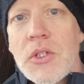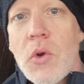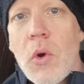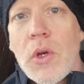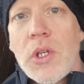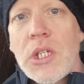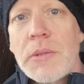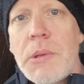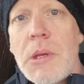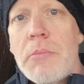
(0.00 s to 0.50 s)
is
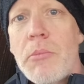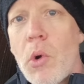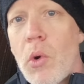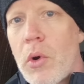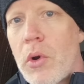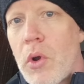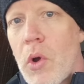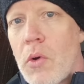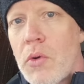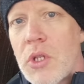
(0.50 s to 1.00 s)
going to be
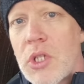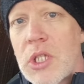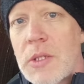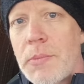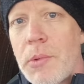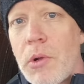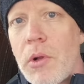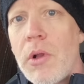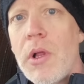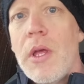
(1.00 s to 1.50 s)
more
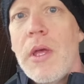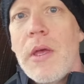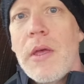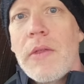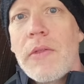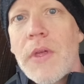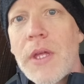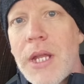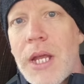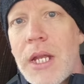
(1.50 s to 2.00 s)
noticeable
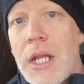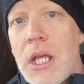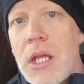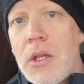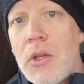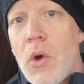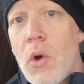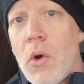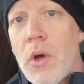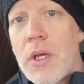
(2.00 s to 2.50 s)
than
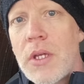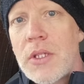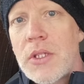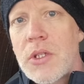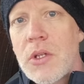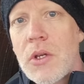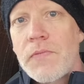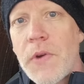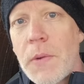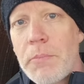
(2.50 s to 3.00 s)
any
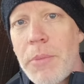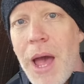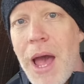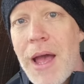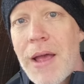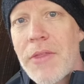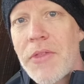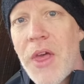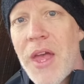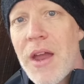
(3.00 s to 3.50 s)
noise from
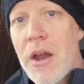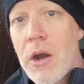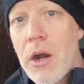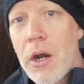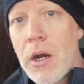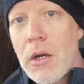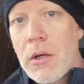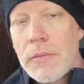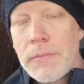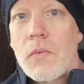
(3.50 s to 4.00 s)
back
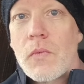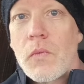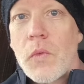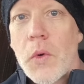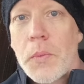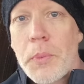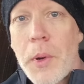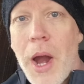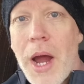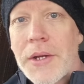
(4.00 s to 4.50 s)
there.
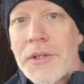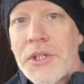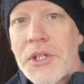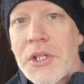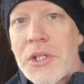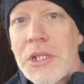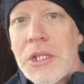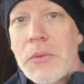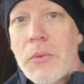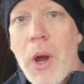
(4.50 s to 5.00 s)
We're
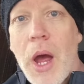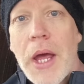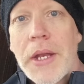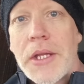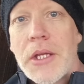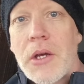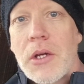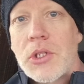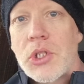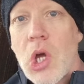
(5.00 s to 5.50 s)
practically
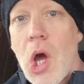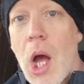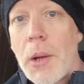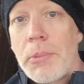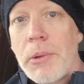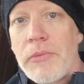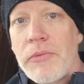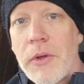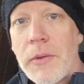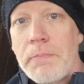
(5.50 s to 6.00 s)
riding on
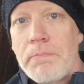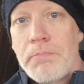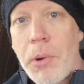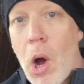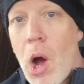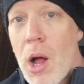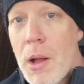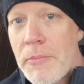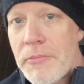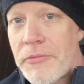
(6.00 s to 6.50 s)
top of a
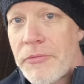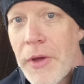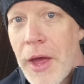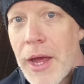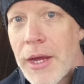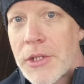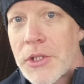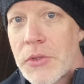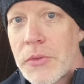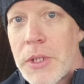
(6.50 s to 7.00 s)
bomb
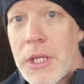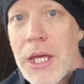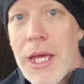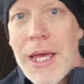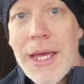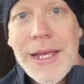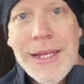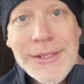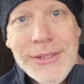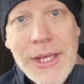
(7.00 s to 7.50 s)
factory,
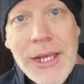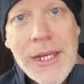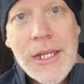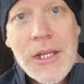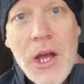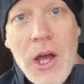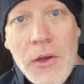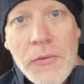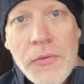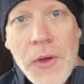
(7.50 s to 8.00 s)

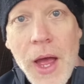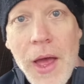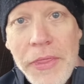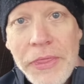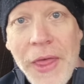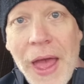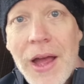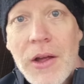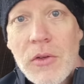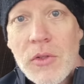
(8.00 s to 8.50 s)
setting off
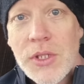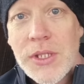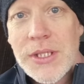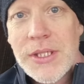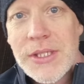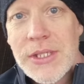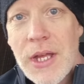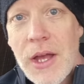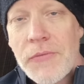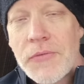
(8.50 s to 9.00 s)

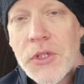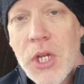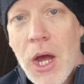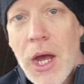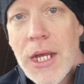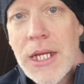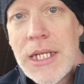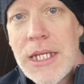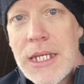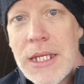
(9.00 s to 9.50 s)
thousands of
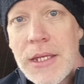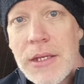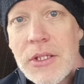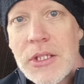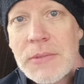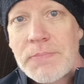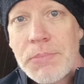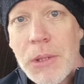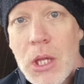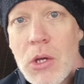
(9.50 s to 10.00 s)
tiny
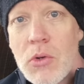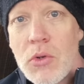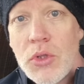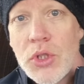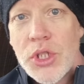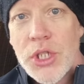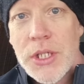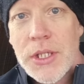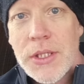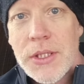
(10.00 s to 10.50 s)

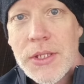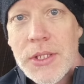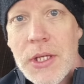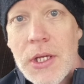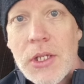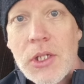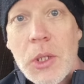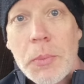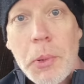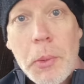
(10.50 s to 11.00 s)
explosions
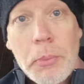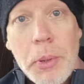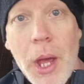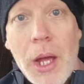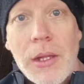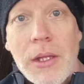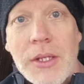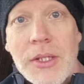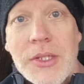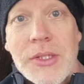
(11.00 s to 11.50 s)
to
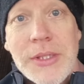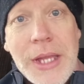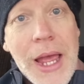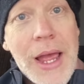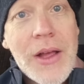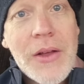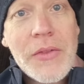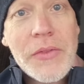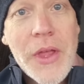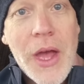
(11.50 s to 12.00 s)
propel us
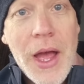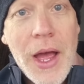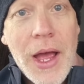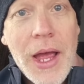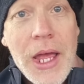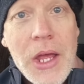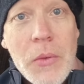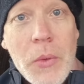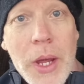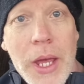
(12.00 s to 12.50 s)
down the
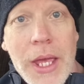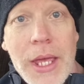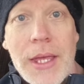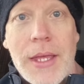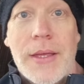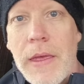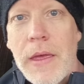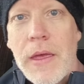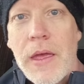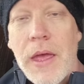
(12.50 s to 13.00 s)
highway.
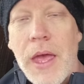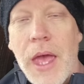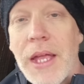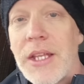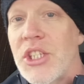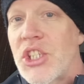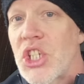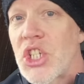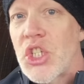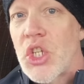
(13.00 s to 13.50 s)

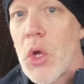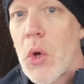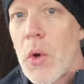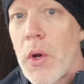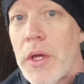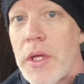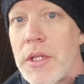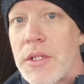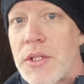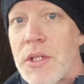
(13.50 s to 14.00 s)
Engine
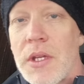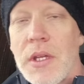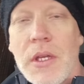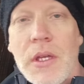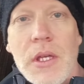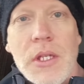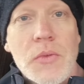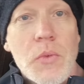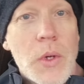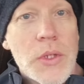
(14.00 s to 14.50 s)
noise
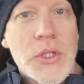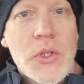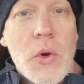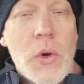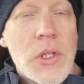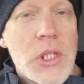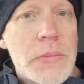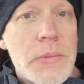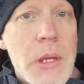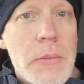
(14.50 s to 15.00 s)
is what's
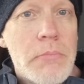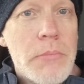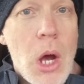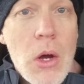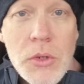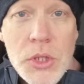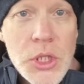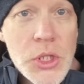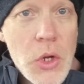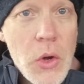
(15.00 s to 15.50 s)
going to be
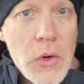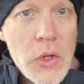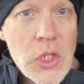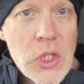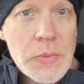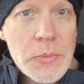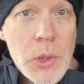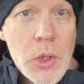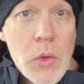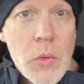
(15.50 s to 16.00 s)
most
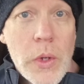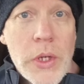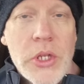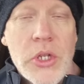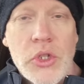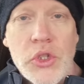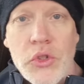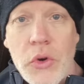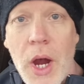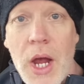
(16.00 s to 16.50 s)
noticeable
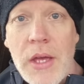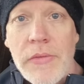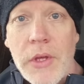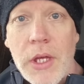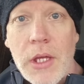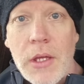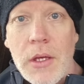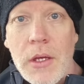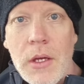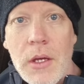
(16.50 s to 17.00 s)
when you're
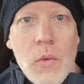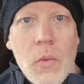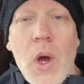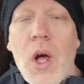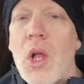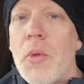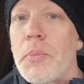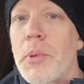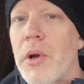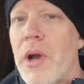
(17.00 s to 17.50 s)
driving.
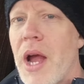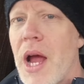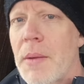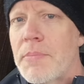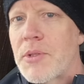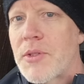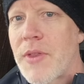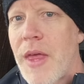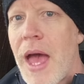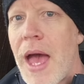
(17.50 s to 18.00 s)
Well,
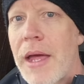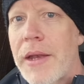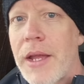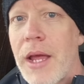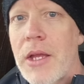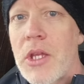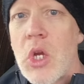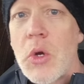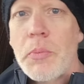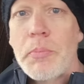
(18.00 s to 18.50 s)
perhaps
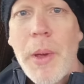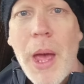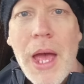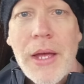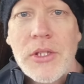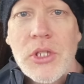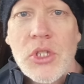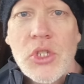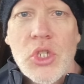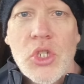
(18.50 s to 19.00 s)
that and your
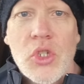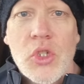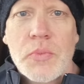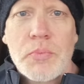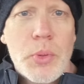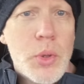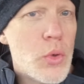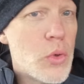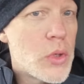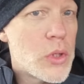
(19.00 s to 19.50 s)
passenger's
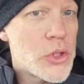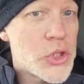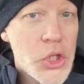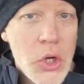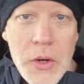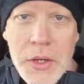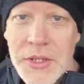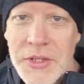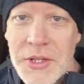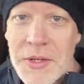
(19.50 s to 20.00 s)
poor
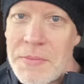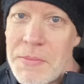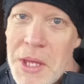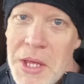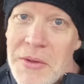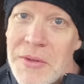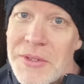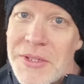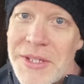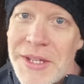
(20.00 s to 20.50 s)
choice
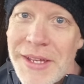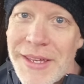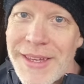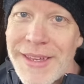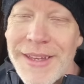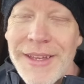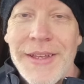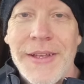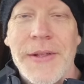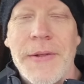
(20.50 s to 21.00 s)
in
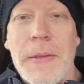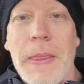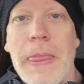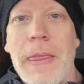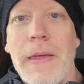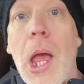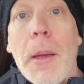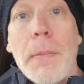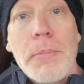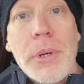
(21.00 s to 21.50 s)
music.
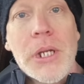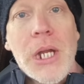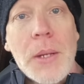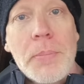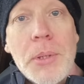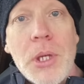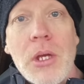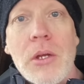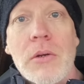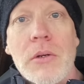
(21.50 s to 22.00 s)
But
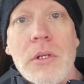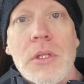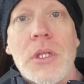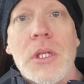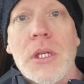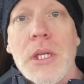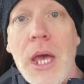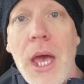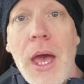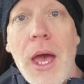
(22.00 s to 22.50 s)
up here
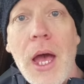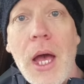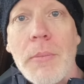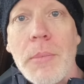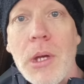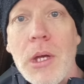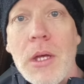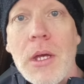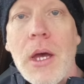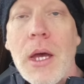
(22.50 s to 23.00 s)
in the
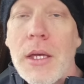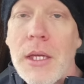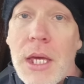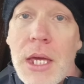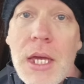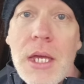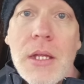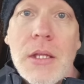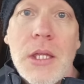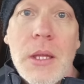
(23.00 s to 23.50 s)
cab,
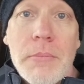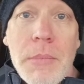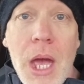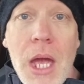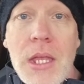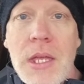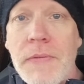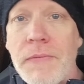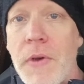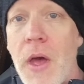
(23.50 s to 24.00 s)
again, the
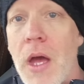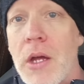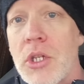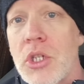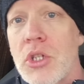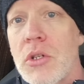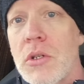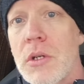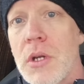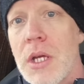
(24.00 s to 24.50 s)

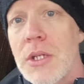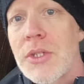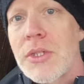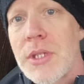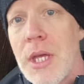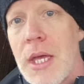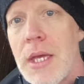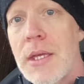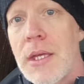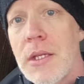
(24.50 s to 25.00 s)
manufacturer has
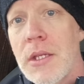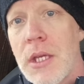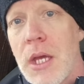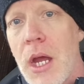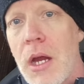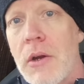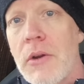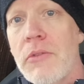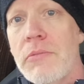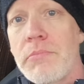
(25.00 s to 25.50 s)
taken
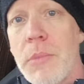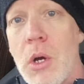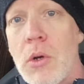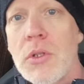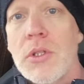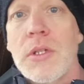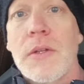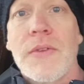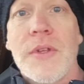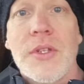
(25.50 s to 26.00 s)
care of
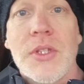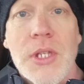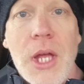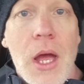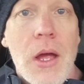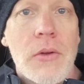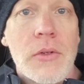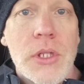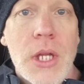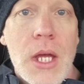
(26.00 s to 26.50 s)
most of the
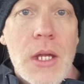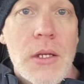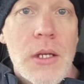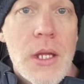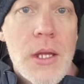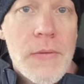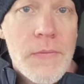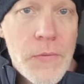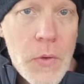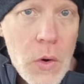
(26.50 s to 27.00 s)
sound
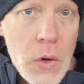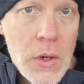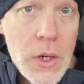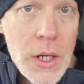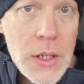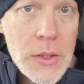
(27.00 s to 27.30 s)
deadening for